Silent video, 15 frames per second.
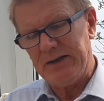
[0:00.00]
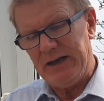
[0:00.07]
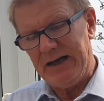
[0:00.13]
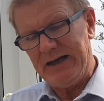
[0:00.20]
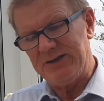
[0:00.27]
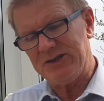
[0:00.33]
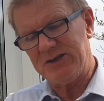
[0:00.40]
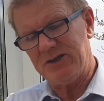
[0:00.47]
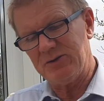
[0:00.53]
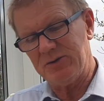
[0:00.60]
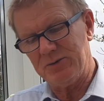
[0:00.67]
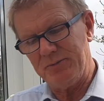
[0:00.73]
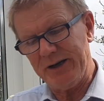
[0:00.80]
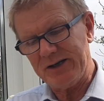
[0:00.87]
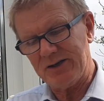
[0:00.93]
And so
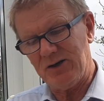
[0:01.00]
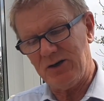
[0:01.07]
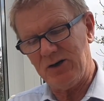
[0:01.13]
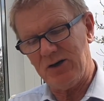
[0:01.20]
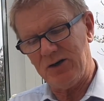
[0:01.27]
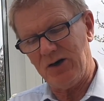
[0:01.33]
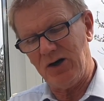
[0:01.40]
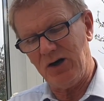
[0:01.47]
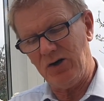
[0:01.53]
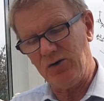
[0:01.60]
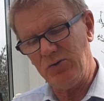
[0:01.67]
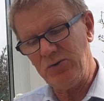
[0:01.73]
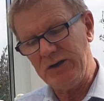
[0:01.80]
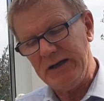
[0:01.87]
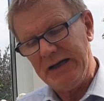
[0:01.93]
make a
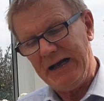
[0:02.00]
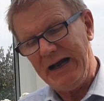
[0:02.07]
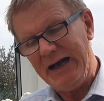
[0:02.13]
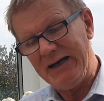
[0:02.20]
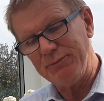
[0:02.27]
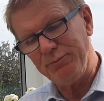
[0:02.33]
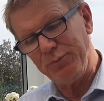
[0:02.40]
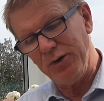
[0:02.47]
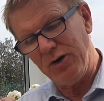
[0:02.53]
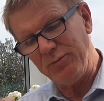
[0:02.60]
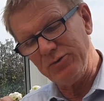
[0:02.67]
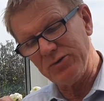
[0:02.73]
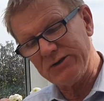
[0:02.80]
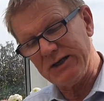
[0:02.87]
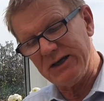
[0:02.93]
hole and pop
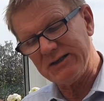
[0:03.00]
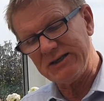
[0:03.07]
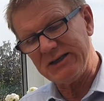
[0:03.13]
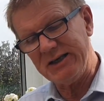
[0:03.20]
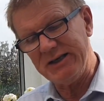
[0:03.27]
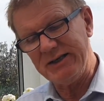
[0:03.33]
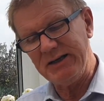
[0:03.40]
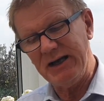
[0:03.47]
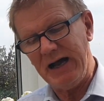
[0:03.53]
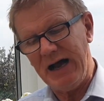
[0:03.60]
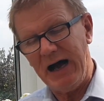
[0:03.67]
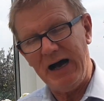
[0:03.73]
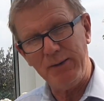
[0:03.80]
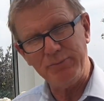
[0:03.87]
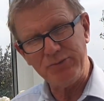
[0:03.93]
your cutting in
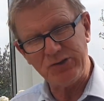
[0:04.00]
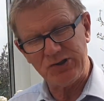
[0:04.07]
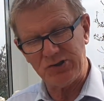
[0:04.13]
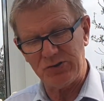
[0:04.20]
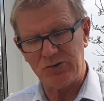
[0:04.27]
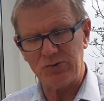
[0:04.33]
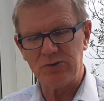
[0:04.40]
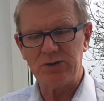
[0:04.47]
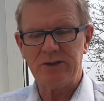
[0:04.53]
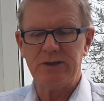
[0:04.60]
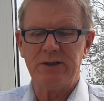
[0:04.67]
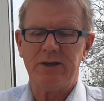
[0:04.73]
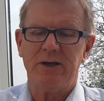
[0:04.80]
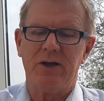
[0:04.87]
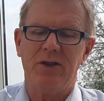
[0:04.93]
up to
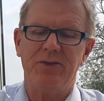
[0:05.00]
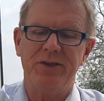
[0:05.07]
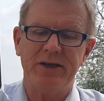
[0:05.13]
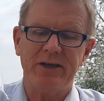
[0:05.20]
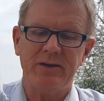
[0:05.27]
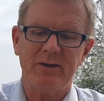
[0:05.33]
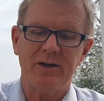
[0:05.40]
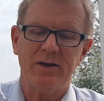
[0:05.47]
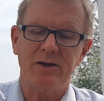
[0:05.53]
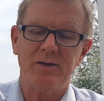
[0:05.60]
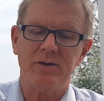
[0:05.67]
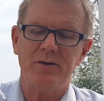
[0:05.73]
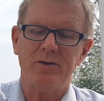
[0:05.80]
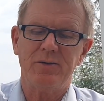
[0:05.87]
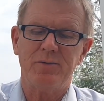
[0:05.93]
the
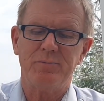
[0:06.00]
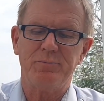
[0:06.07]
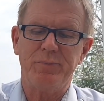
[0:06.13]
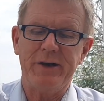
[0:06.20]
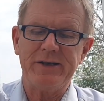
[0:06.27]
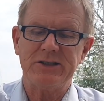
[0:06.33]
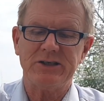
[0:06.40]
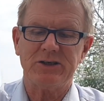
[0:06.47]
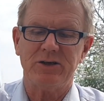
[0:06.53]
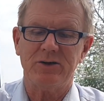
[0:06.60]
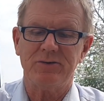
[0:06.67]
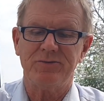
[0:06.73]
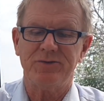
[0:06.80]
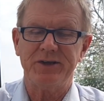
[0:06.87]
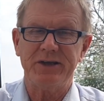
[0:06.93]
base
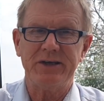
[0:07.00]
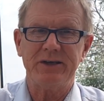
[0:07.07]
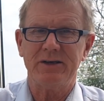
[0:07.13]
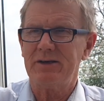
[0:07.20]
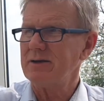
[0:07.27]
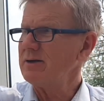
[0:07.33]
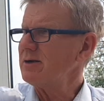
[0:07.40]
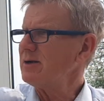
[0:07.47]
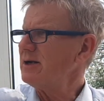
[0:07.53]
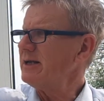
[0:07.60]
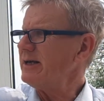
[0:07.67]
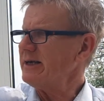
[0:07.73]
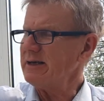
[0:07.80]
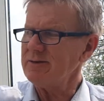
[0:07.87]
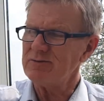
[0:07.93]
of the
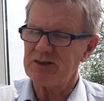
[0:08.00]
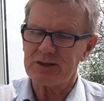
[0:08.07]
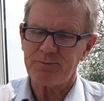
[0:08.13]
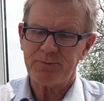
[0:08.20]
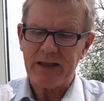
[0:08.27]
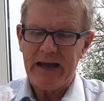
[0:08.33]
leaves.